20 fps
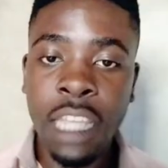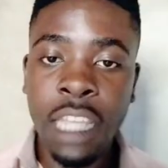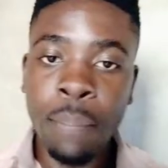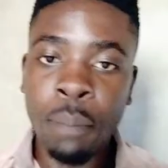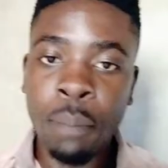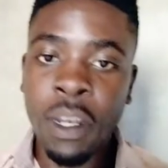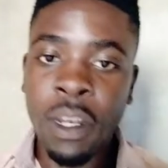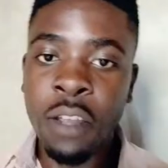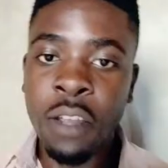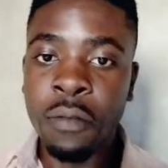They
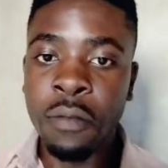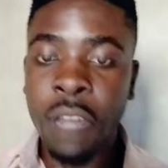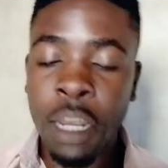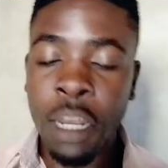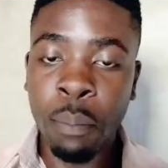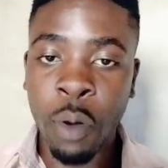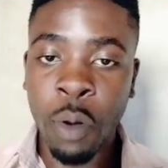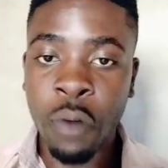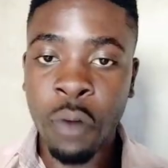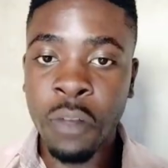believe
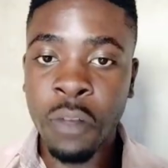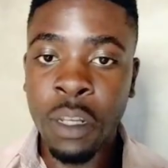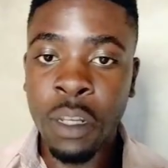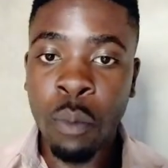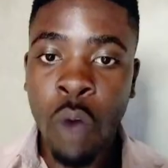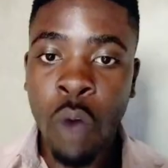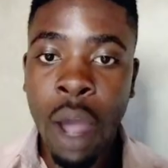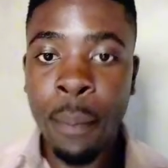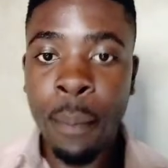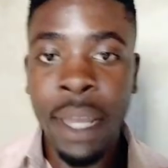in Prophet
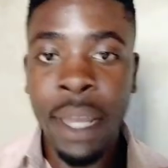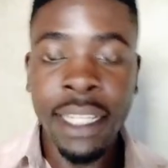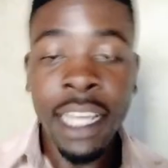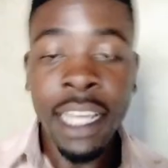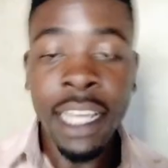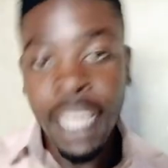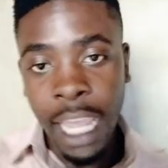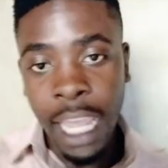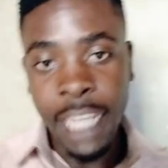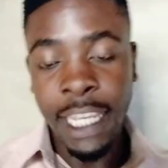Muhammad,
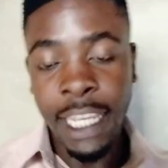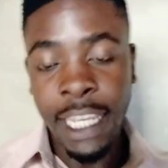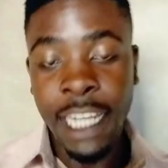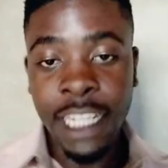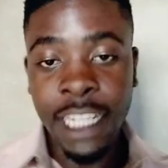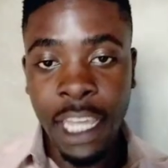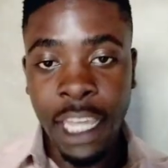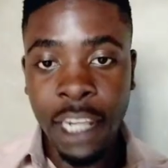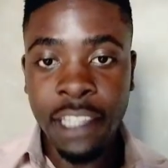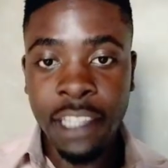and
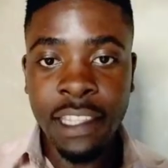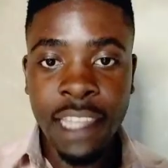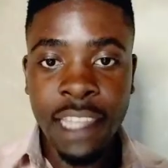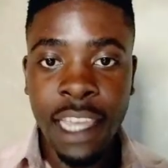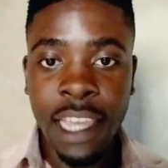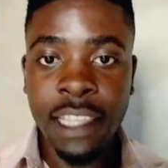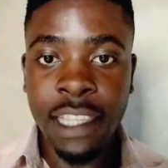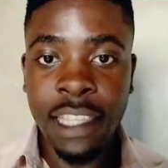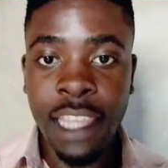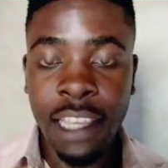then
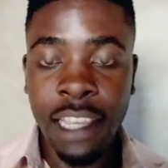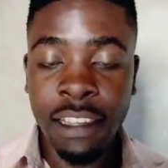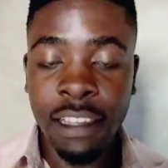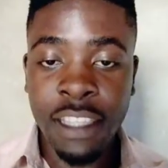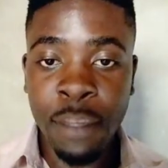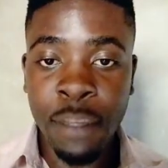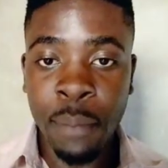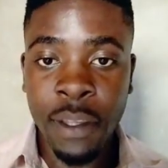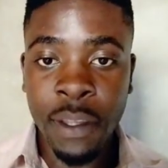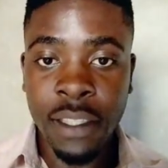Christians, they
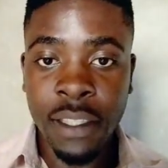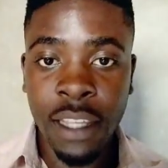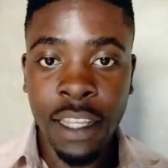simply